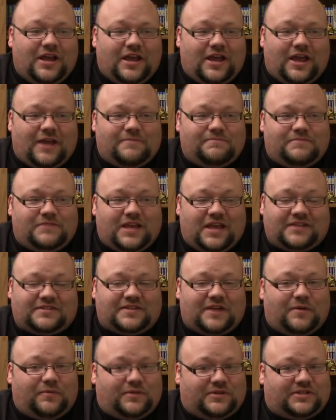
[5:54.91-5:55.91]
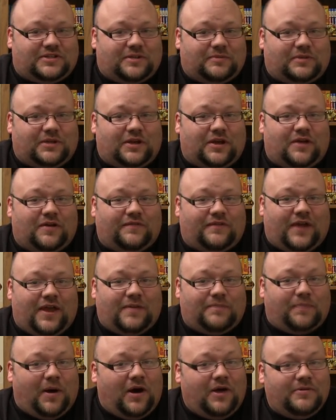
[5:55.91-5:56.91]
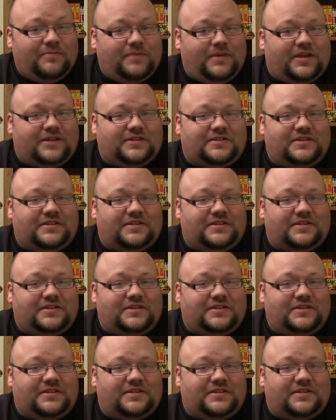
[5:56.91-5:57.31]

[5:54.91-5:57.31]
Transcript: And yes, that was something of a pun because